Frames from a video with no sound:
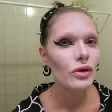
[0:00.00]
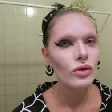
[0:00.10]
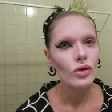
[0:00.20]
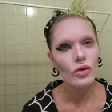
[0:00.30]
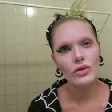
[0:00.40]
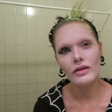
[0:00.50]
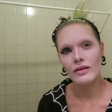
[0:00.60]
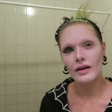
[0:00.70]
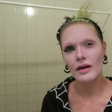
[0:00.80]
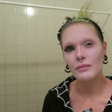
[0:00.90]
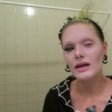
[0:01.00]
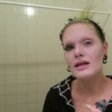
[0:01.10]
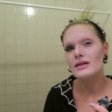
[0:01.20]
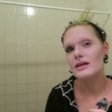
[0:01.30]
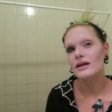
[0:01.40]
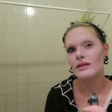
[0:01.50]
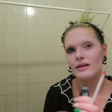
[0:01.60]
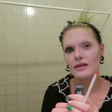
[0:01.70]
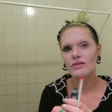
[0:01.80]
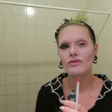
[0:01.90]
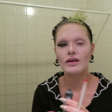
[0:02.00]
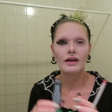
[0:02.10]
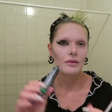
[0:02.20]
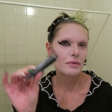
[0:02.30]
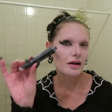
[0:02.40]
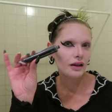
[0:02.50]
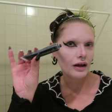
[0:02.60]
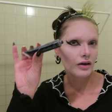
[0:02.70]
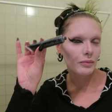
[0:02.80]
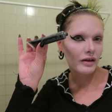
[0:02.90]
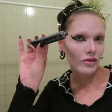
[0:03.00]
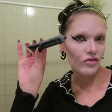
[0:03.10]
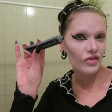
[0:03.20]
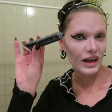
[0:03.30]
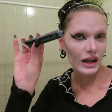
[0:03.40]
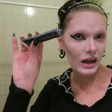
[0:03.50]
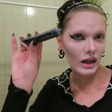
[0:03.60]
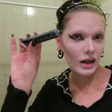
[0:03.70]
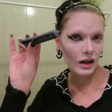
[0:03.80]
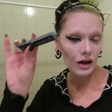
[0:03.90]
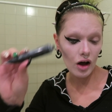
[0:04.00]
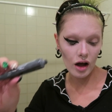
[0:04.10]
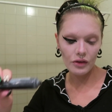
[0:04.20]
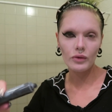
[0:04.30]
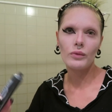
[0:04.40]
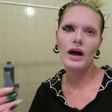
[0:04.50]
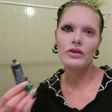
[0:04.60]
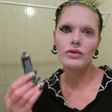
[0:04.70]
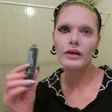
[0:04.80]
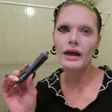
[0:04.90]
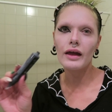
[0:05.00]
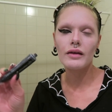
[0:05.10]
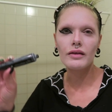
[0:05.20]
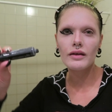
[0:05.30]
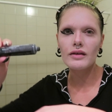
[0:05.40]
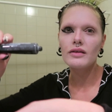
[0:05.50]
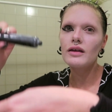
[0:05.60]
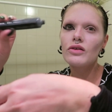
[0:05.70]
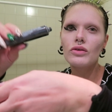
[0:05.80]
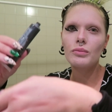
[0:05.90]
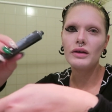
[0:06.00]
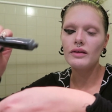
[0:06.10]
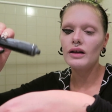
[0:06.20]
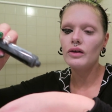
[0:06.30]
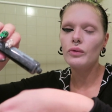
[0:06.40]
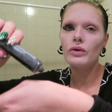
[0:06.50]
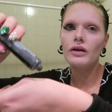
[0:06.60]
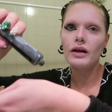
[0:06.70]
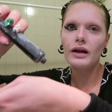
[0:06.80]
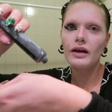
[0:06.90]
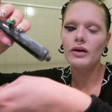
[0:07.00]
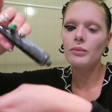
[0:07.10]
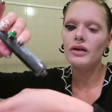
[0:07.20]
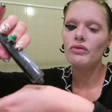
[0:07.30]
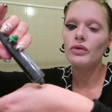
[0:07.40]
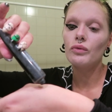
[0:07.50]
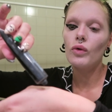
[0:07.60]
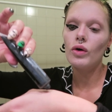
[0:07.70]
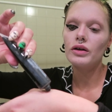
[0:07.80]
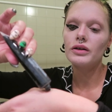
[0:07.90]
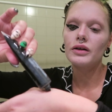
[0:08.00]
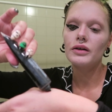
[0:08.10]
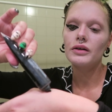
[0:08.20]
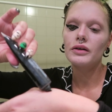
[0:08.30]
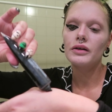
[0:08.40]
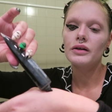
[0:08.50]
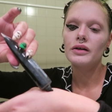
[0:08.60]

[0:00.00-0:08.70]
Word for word: because it can be easy that this thing can be a little bit thick. Otherwise, it needs to be diluted a little bit with water.